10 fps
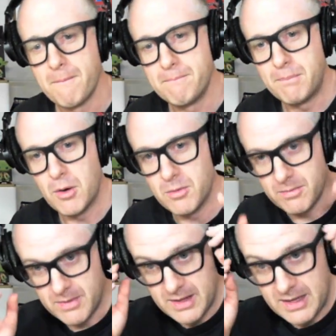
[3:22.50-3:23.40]

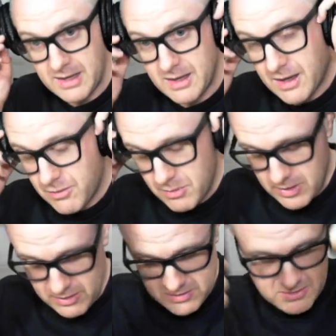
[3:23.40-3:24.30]
Boom! Hey everybody,
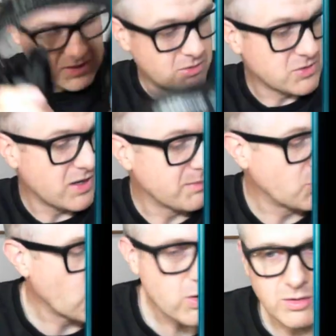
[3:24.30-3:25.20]
this is Hiko
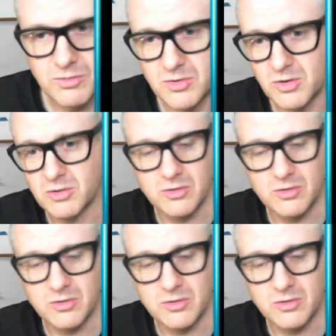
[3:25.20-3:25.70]
Simon. Welcome to Tokyo